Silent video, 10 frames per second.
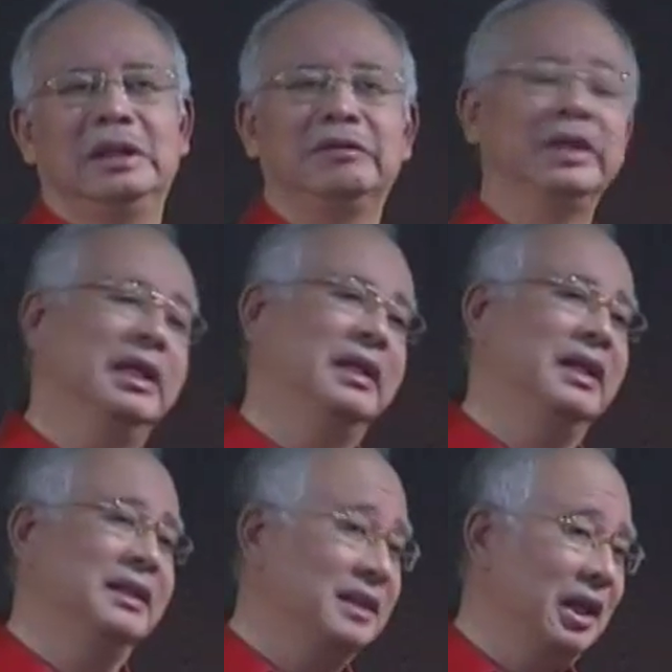even
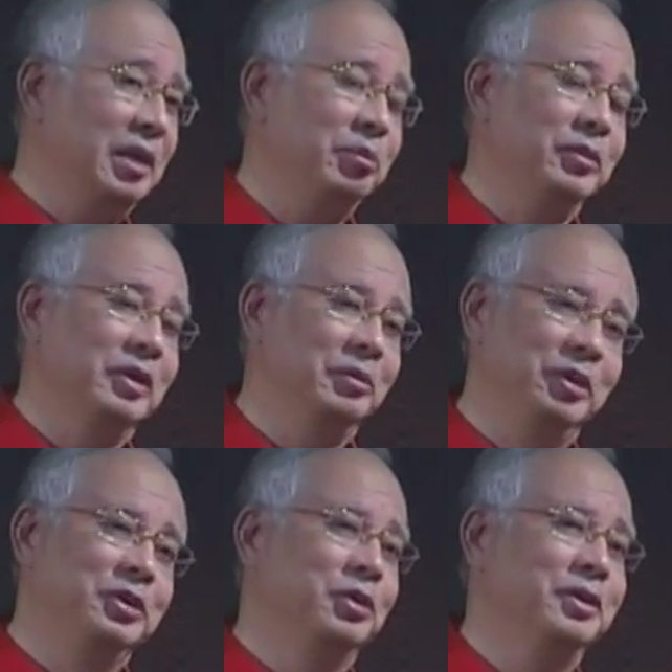at that time, I
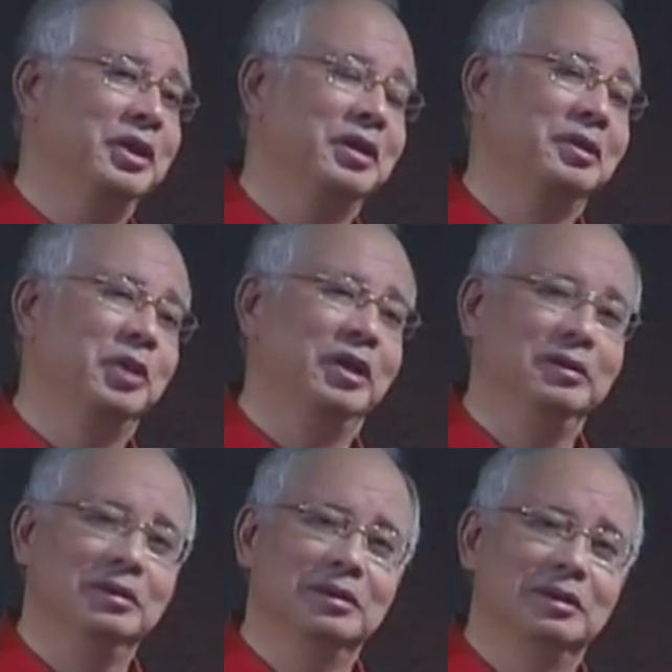mean, we're talking
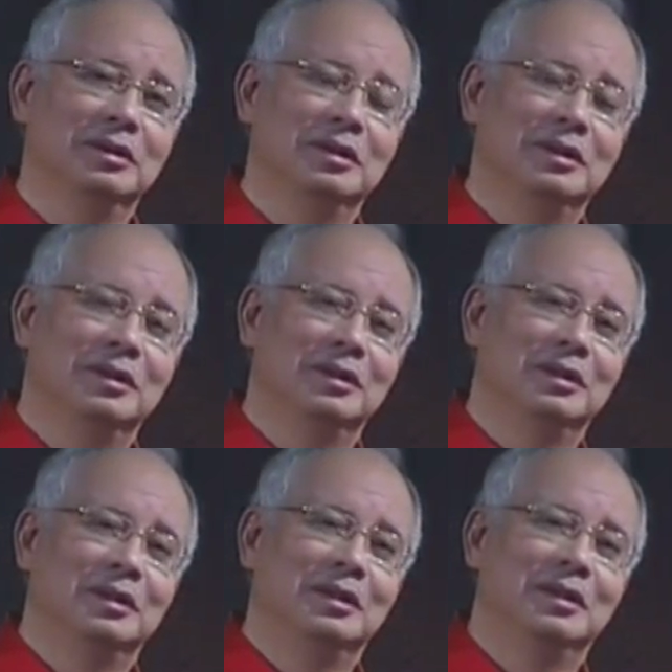about
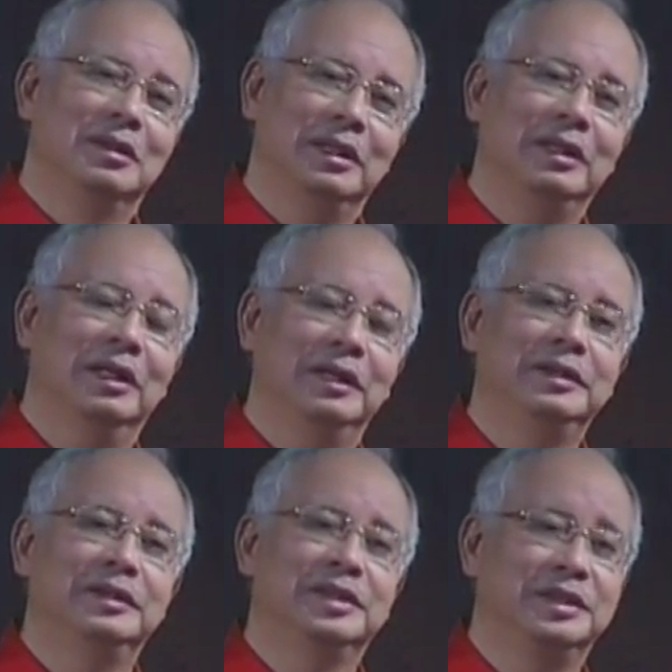that
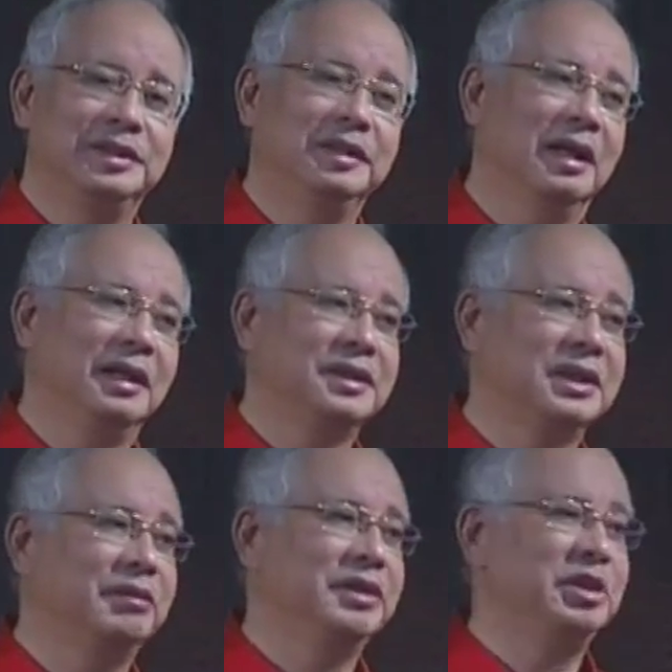
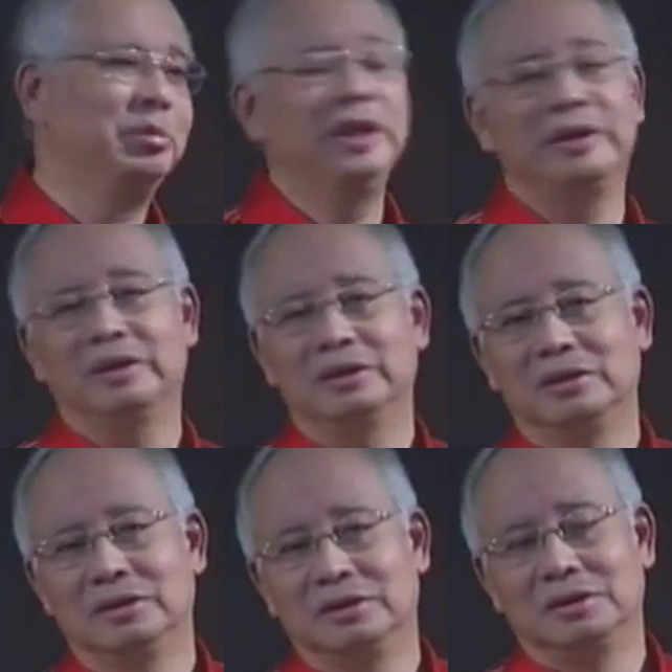1969-70
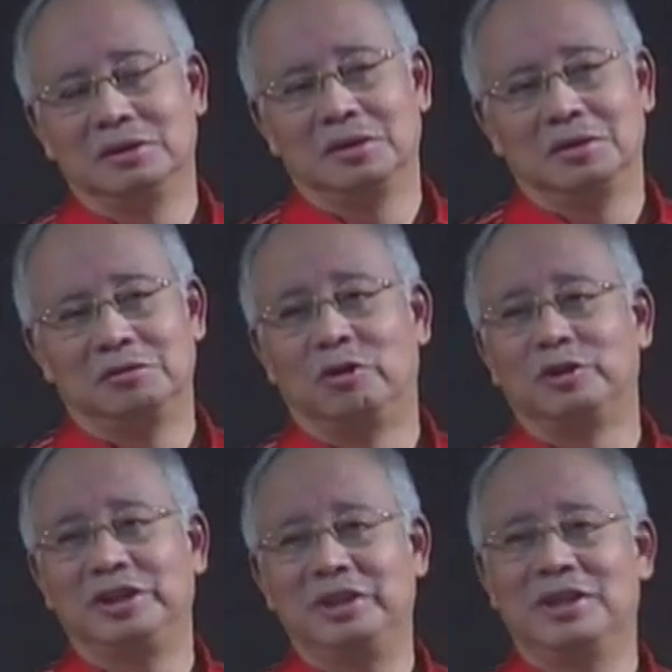period,
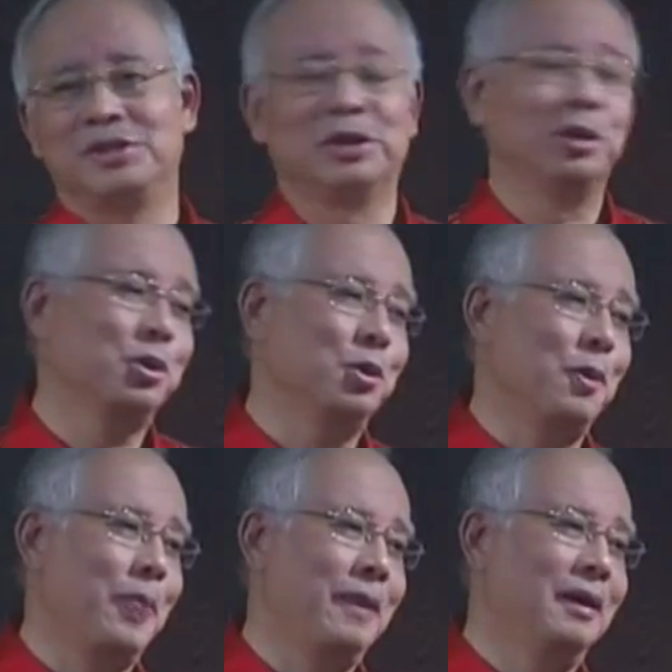40 years
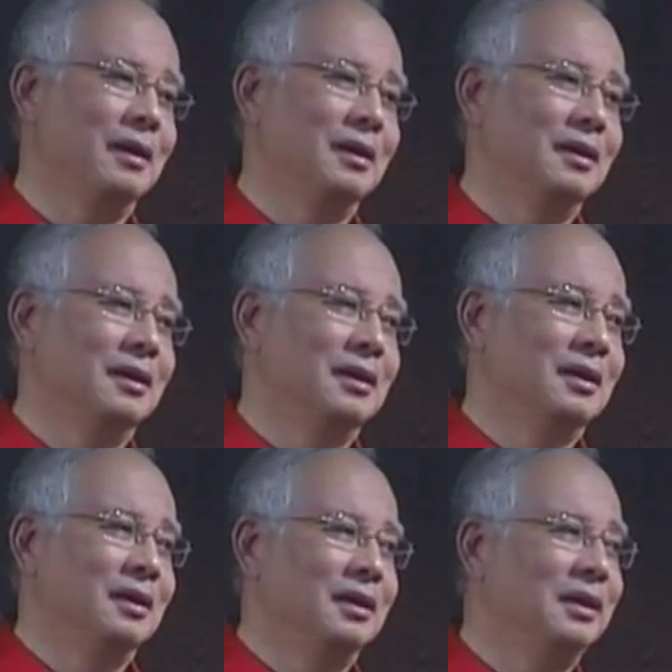ago,
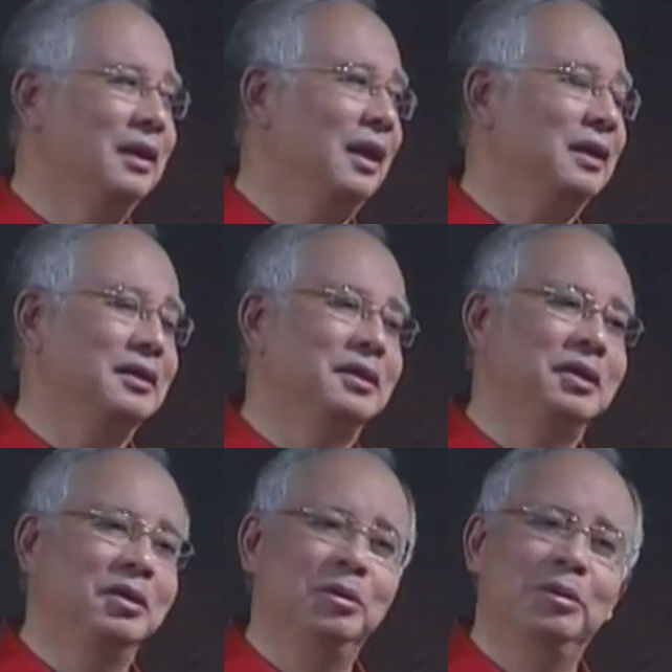he
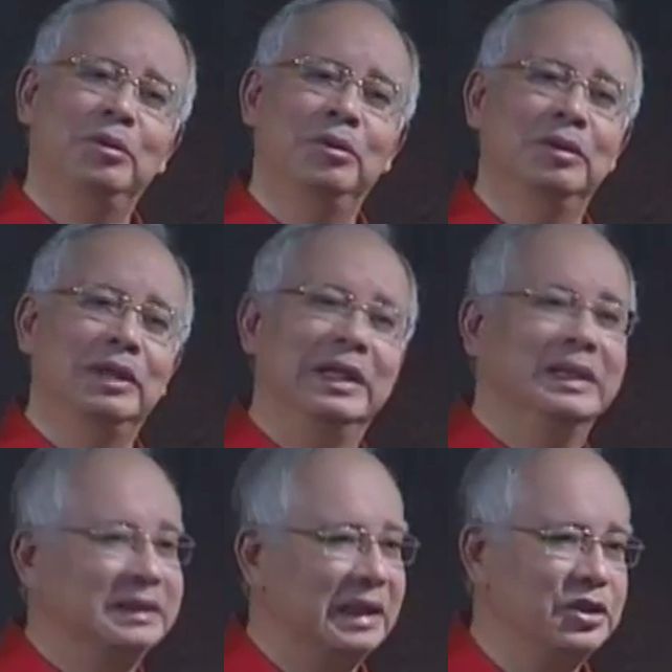had no
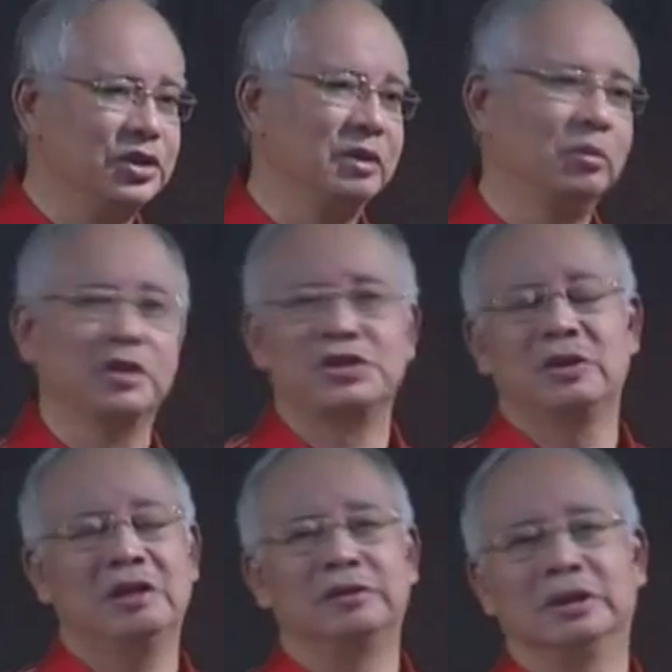intention
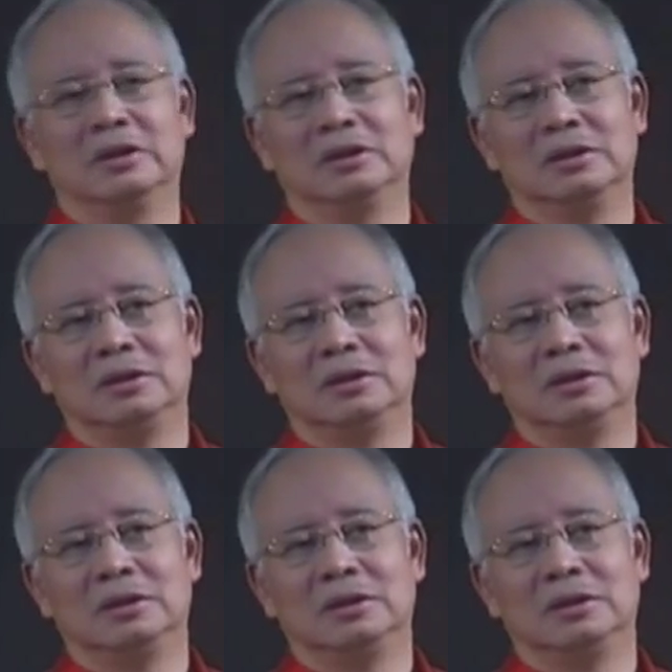whatsoever